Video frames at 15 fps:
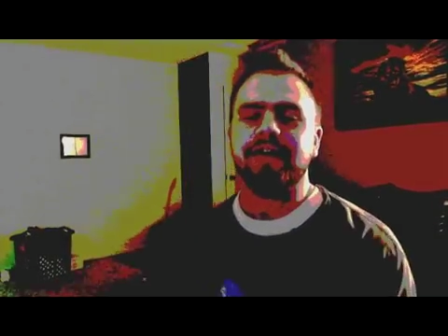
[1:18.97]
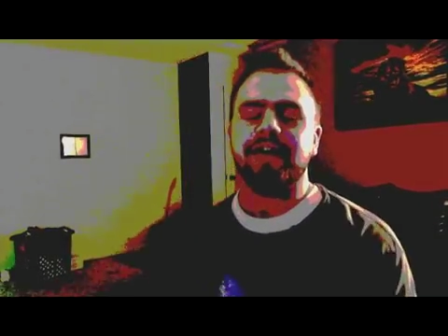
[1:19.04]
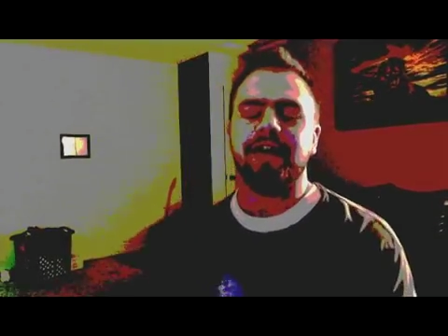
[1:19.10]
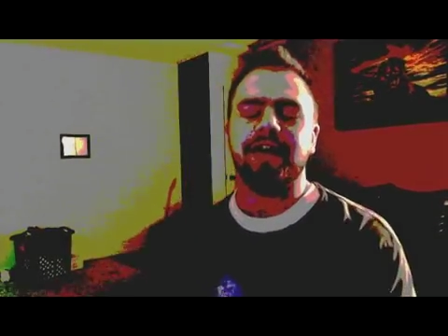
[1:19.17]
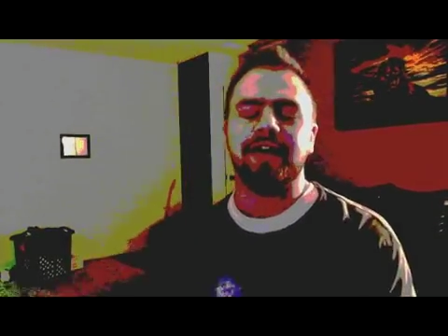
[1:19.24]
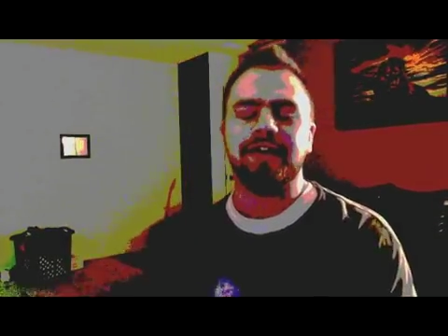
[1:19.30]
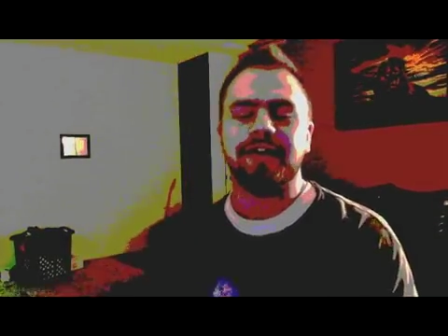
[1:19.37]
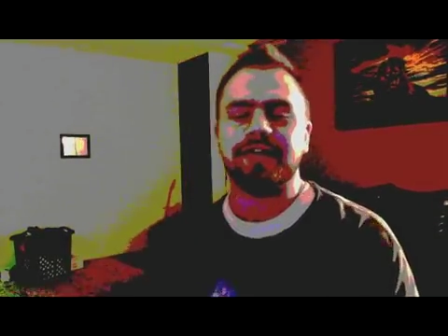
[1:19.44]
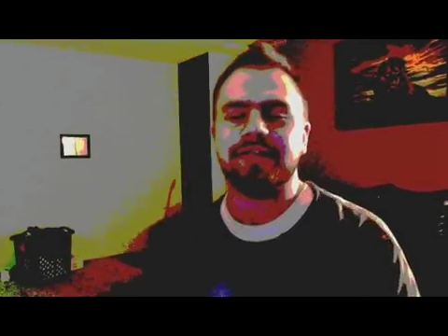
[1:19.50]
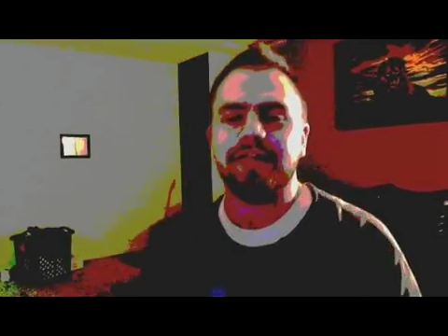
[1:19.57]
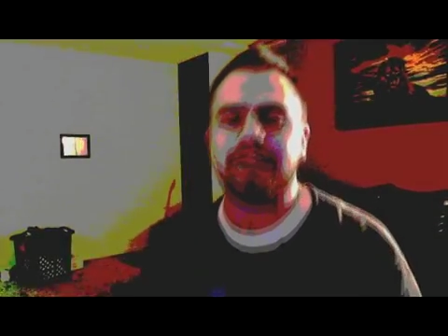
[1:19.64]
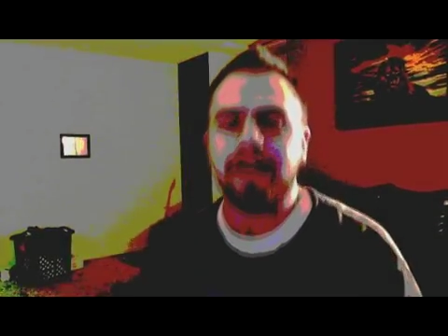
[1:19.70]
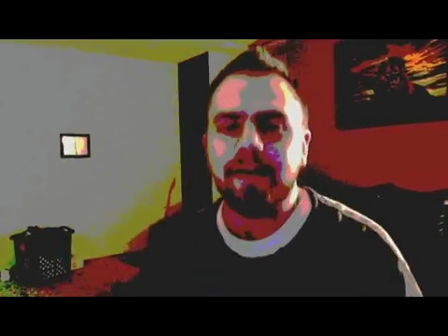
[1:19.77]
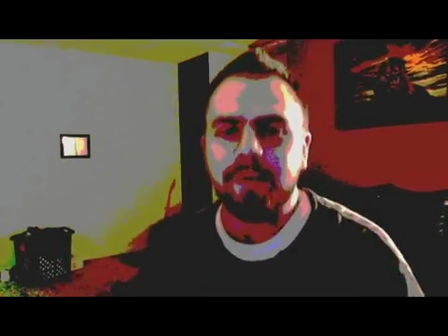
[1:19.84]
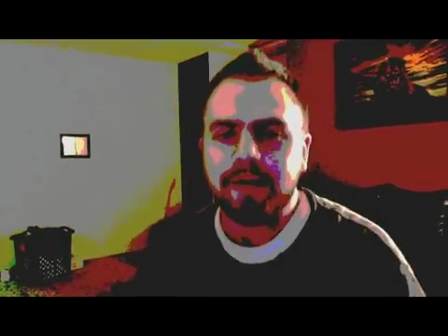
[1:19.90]
And as the
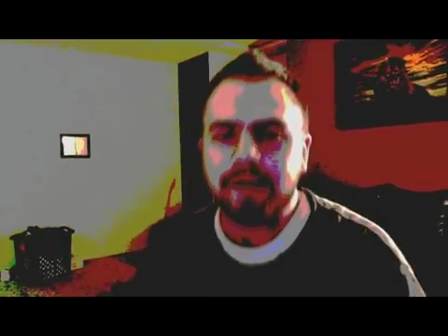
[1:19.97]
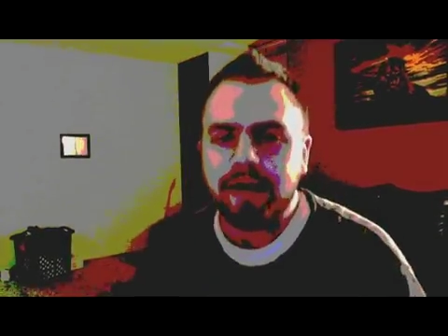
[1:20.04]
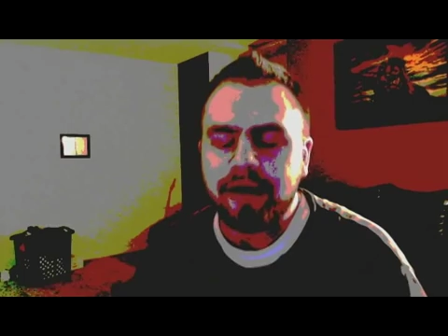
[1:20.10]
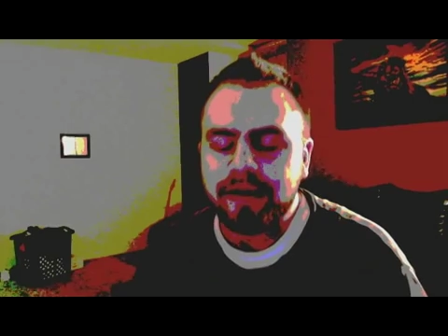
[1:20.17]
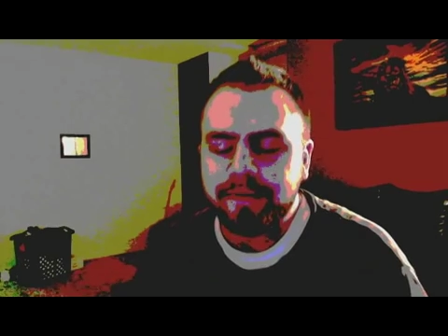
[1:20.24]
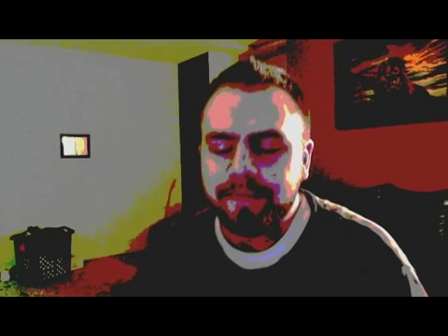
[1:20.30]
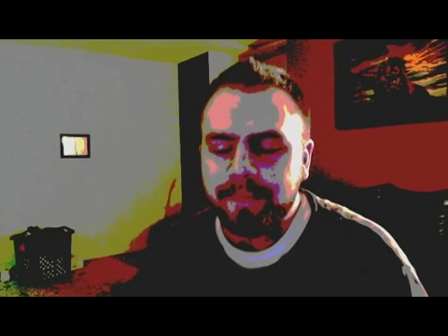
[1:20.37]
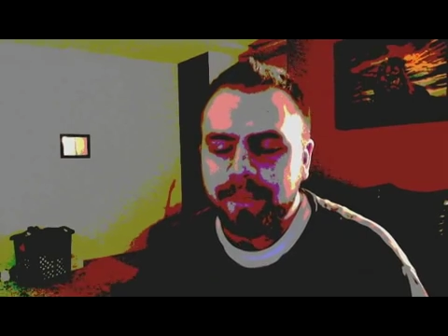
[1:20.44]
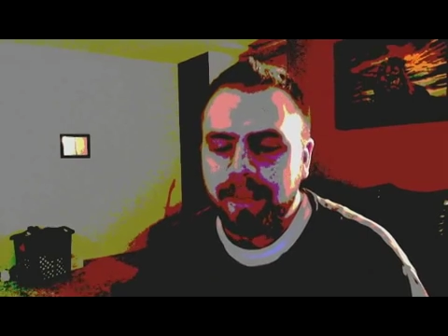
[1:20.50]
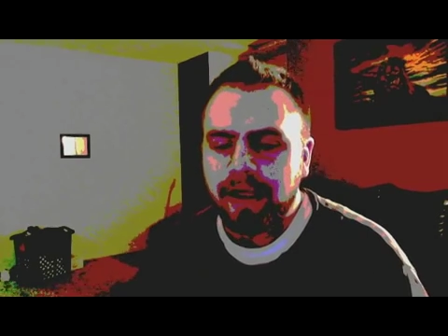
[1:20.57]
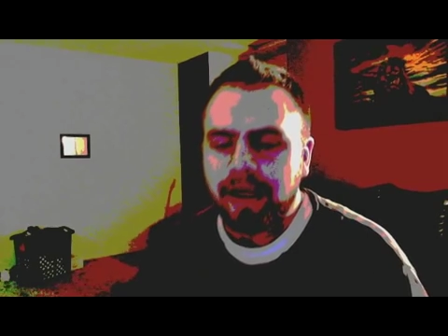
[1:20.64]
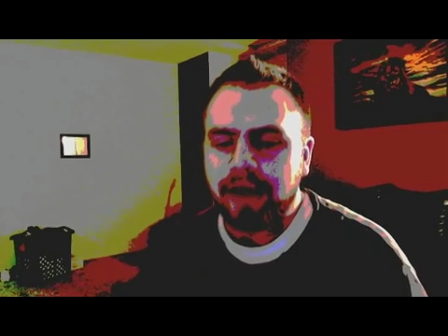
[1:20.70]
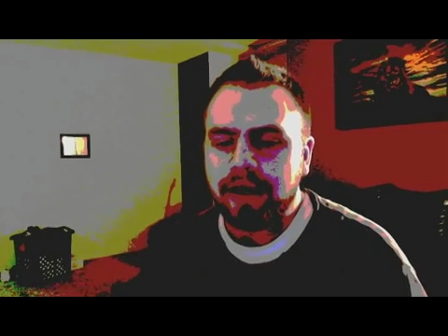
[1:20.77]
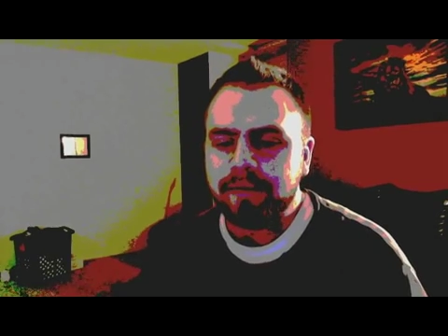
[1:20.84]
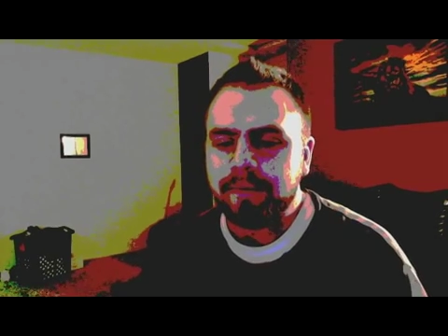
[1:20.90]
night went on,
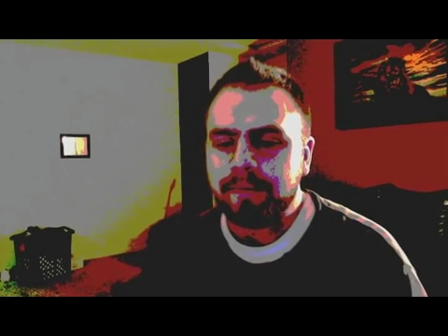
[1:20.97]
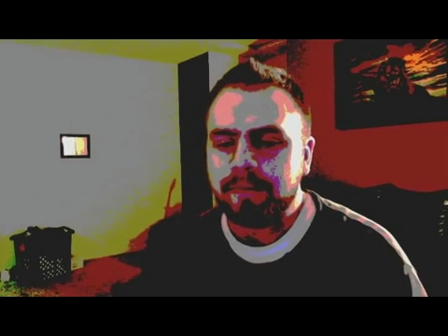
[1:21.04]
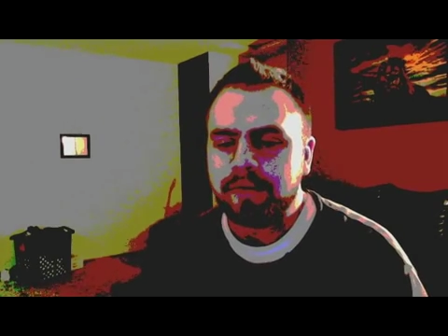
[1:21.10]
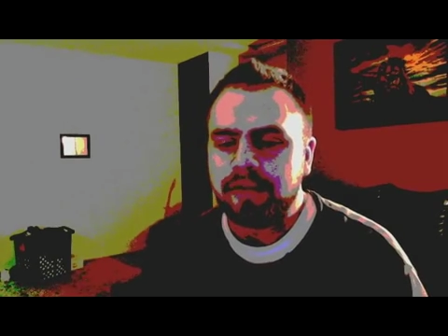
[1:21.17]
I remember